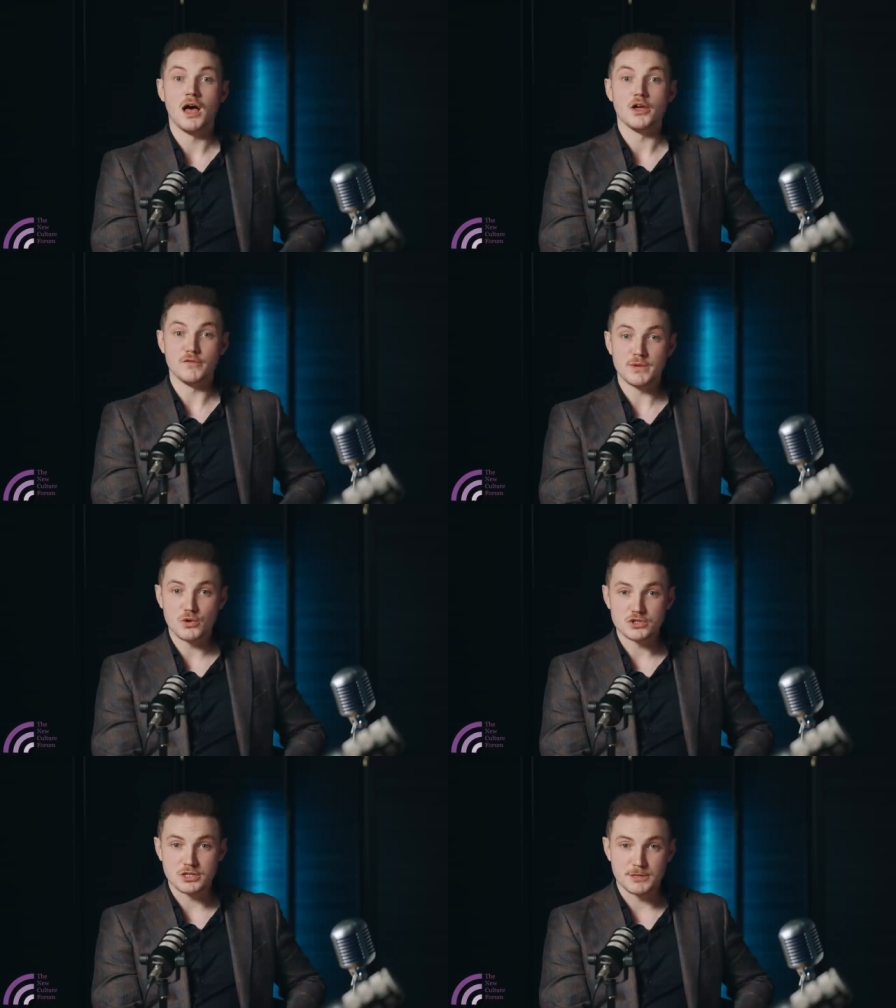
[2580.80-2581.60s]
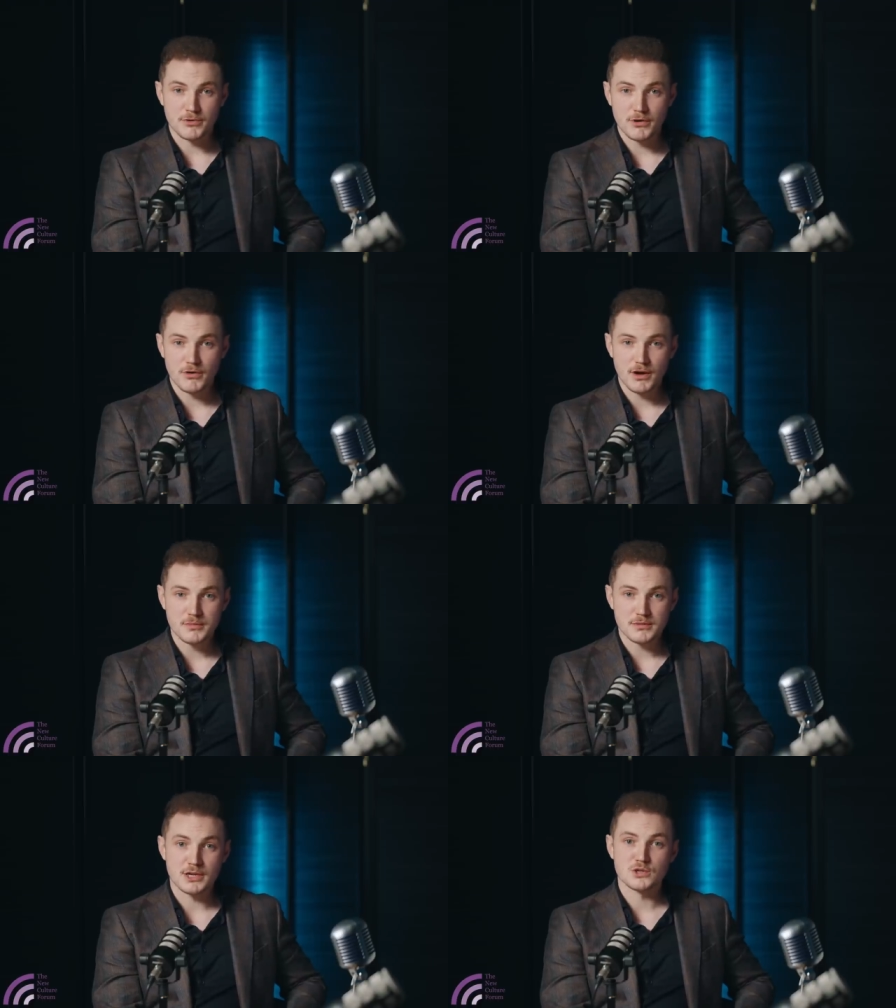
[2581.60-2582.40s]
You've been watching
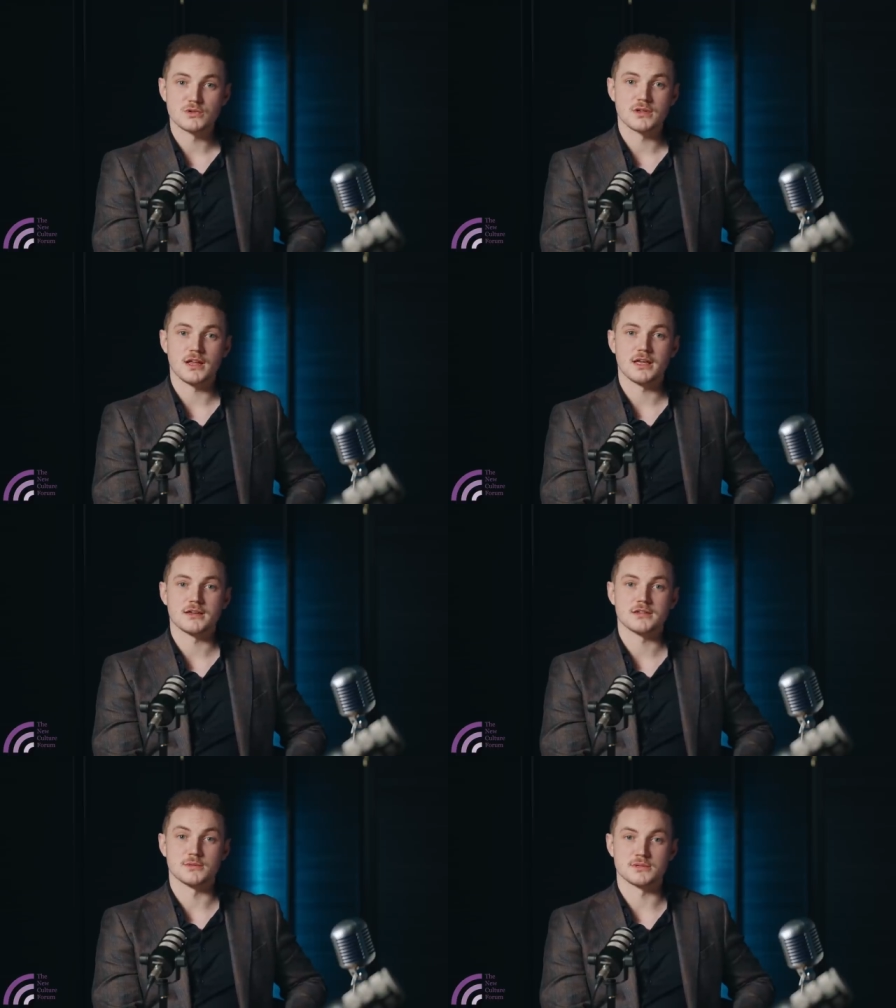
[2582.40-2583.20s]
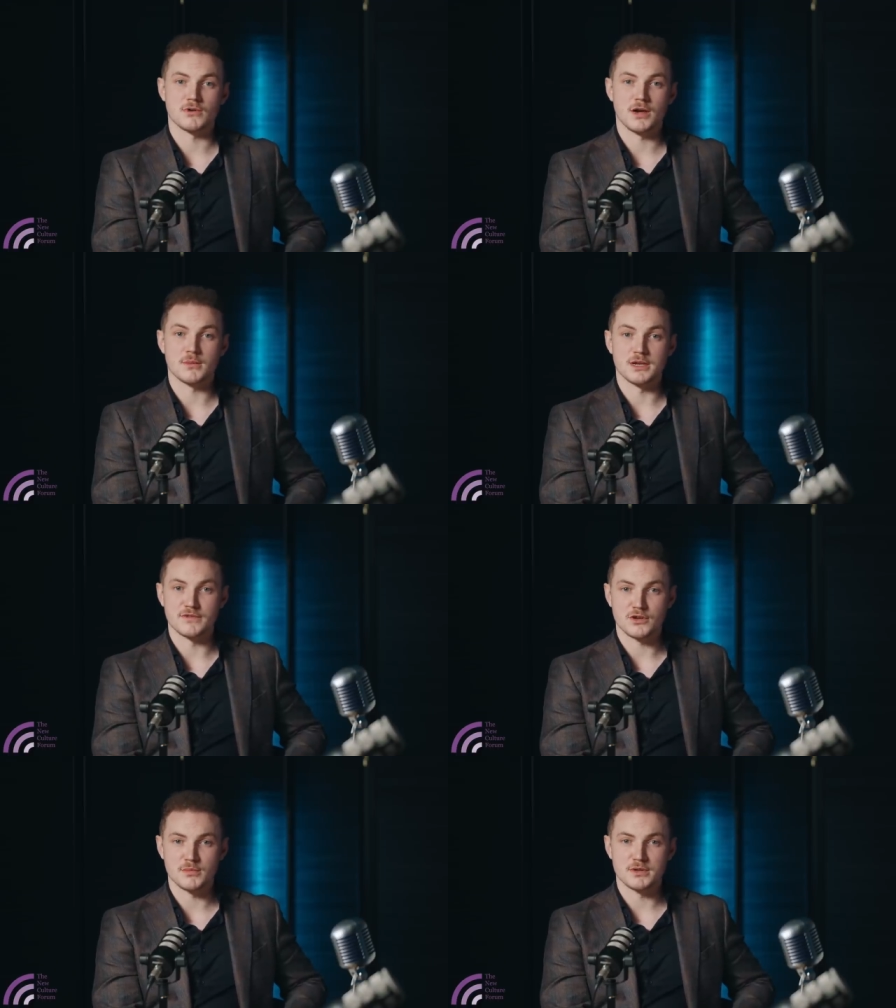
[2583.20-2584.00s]
Deprogrammed. Make sure to like, subscribe, leave
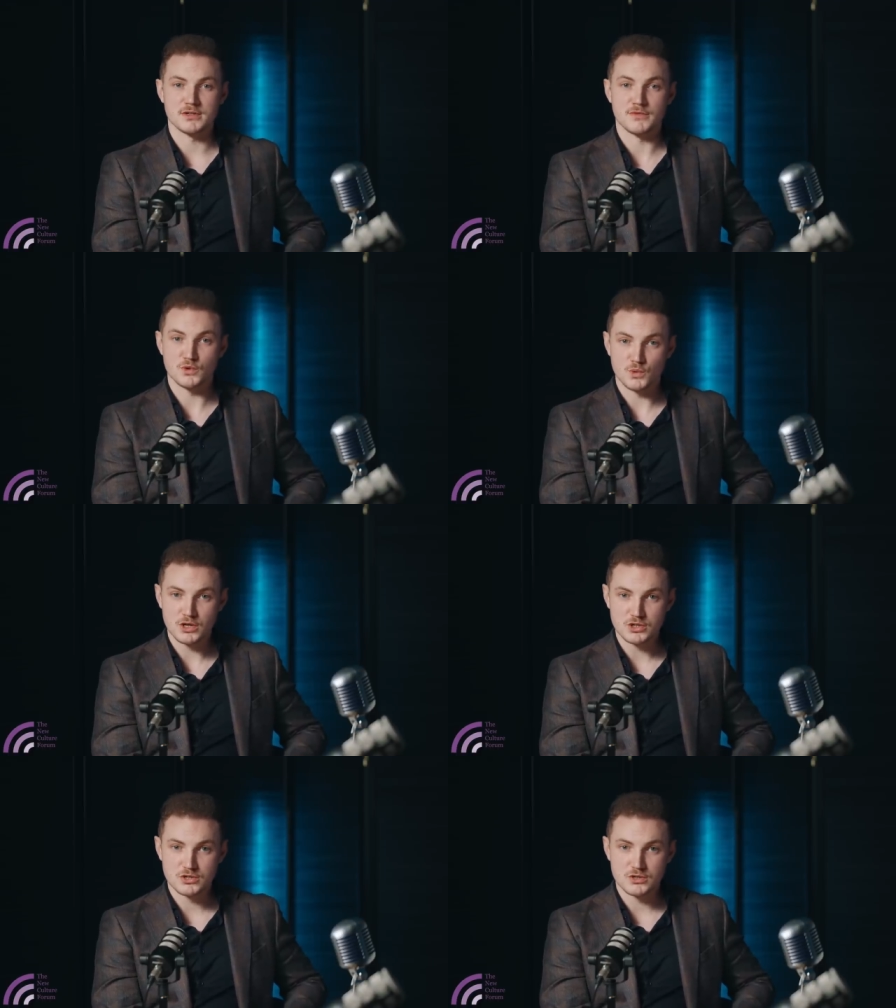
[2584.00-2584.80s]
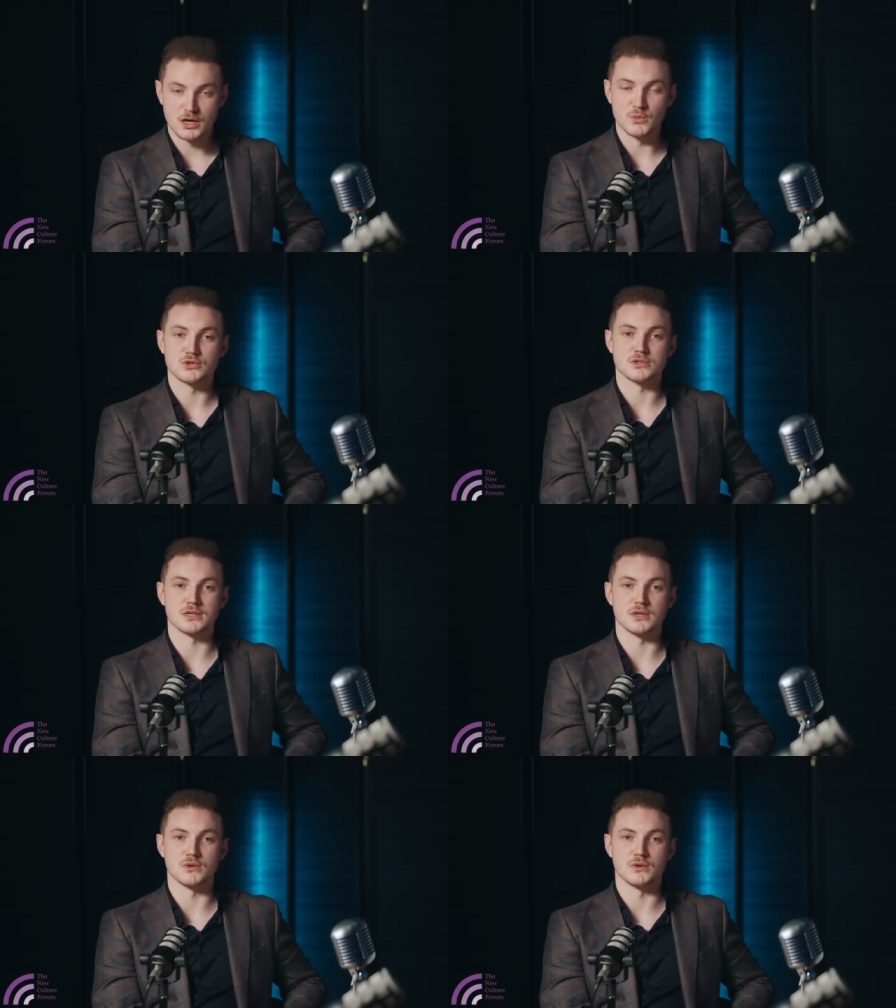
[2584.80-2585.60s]
a comment if you wish, and we shall
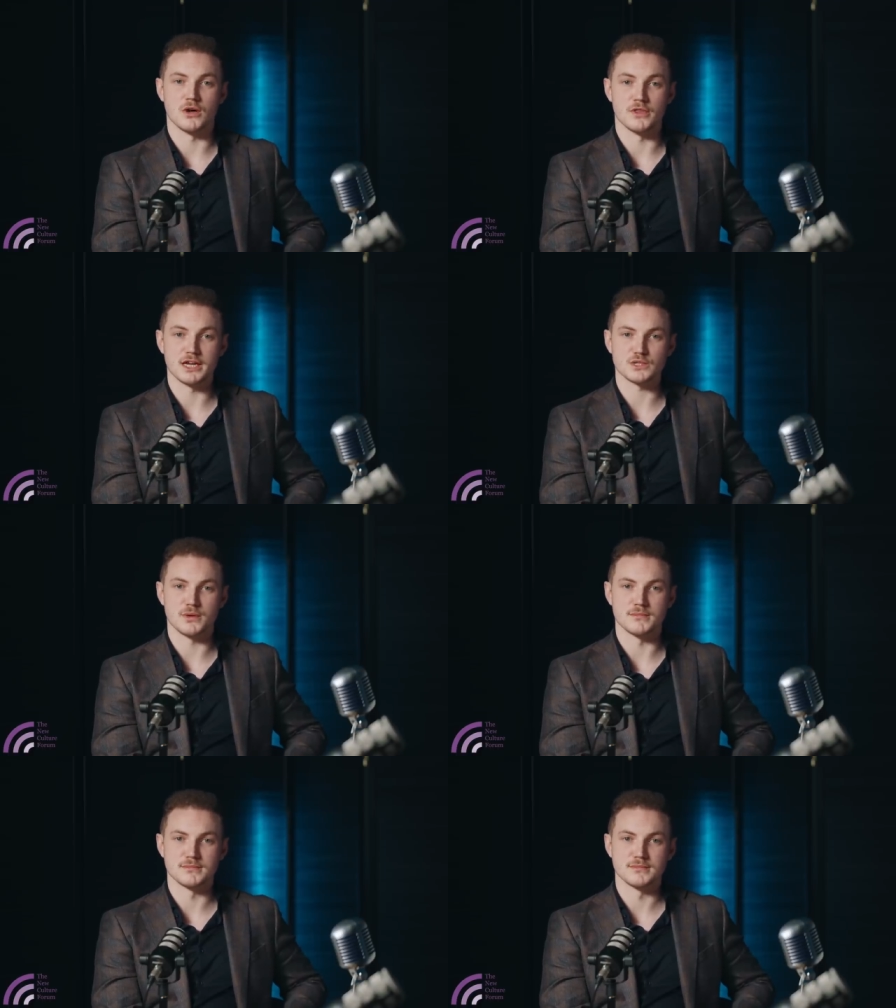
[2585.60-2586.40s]
see you on the next one.